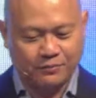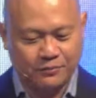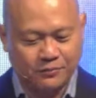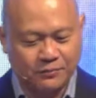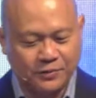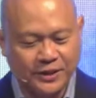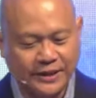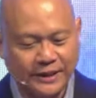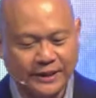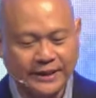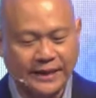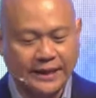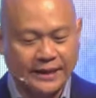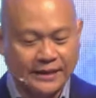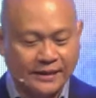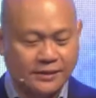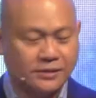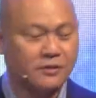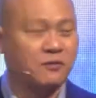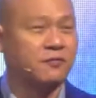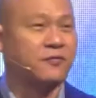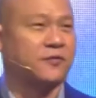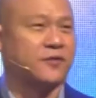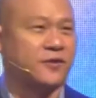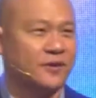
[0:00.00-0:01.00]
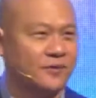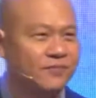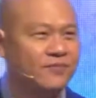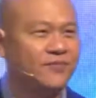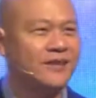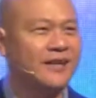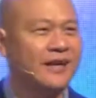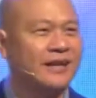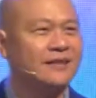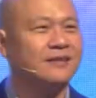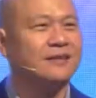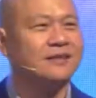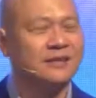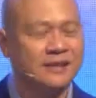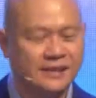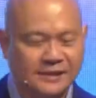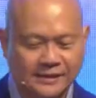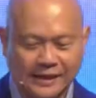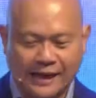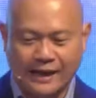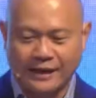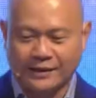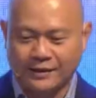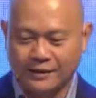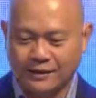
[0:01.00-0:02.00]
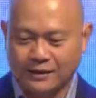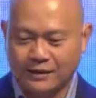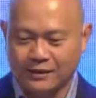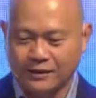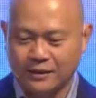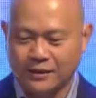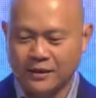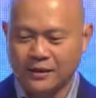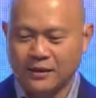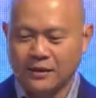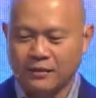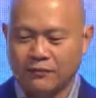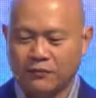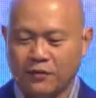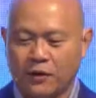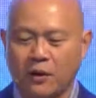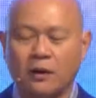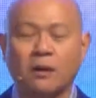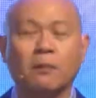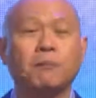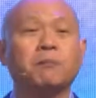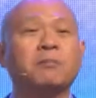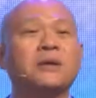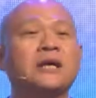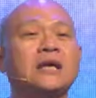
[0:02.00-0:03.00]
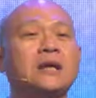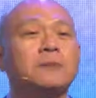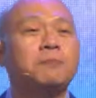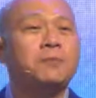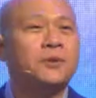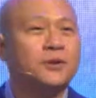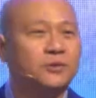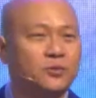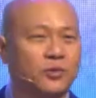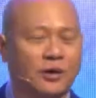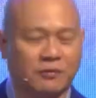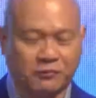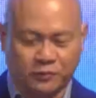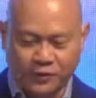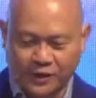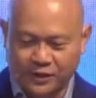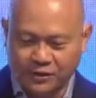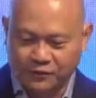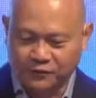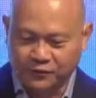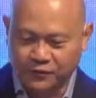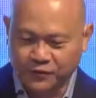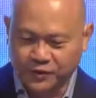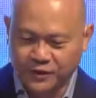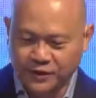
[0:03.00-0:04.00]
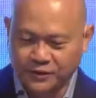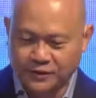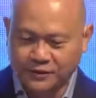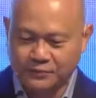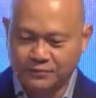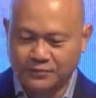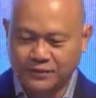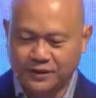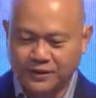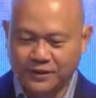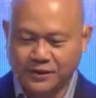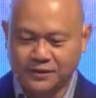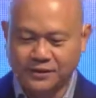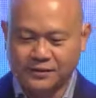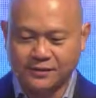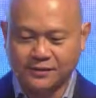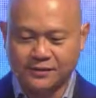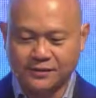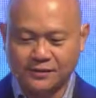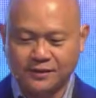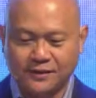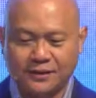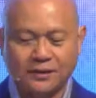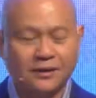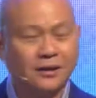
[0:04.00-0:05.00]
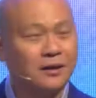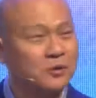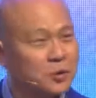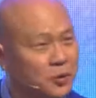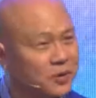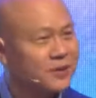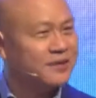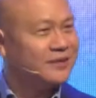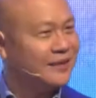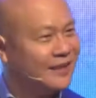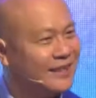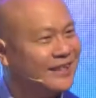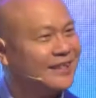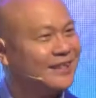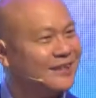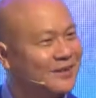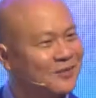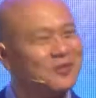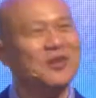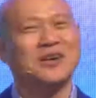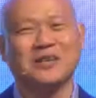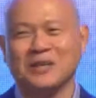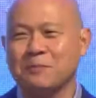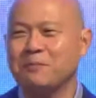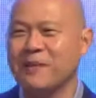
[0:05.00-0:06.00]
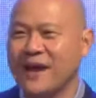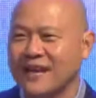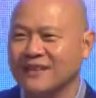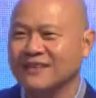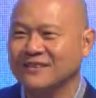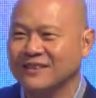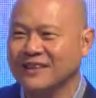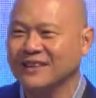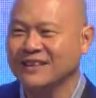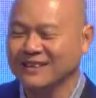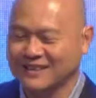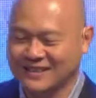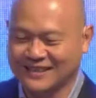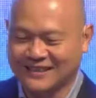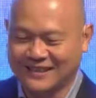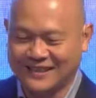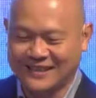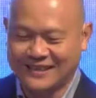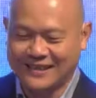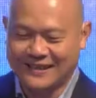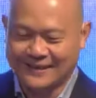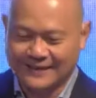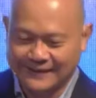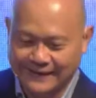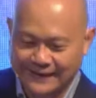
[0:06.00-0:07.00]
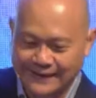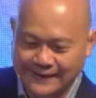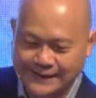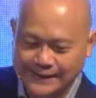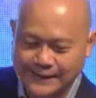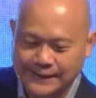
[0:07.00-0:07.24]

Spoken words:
we can at least affirm that the desire for people to have greater freedom is a good thing, not a bad thing, right?